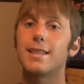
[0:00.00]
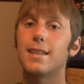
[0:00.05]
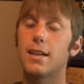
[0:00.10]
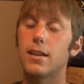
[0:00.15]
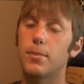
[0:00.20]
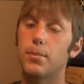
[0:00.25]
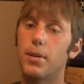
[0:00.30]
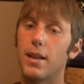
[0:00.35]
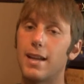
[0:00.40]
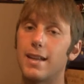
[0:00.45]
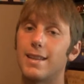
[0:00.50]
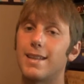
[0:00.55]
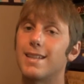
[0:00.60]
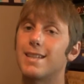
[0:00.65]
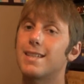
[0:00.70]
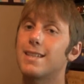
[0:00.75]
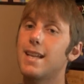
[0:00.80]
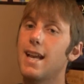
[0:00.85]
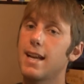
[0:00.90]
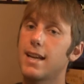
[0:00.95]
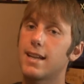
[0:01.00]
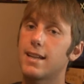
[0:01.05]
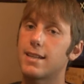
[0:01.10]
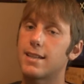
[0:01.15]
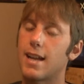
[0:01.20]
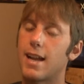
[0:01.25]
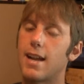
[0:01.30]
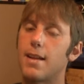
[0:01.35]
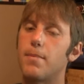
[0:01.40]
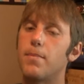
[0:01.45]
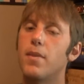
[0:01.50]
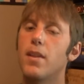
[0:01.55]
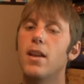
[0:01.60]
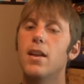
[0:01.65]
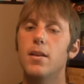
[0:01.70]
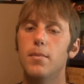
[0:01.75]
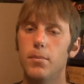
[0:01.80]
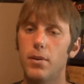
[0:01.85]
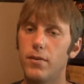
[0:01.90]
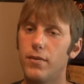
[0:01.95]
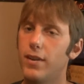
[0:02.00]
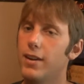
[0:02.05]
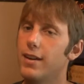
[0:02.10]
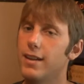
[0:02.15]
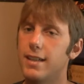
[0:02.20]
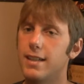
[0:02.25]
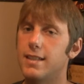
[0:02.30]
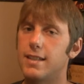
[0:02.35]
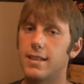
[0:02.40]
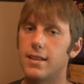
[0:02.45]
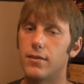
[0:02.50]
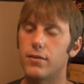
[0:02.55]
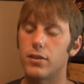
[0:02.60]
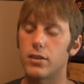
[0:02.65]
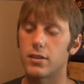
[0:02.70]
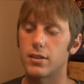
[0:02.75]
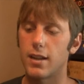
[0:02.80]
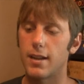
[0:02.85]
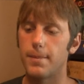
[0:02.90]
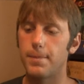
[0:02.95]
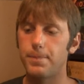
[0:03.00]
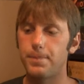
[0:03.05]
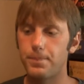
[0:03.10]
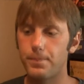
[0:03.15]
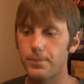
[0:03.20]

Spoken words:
or play it the second time, but very easy the first time.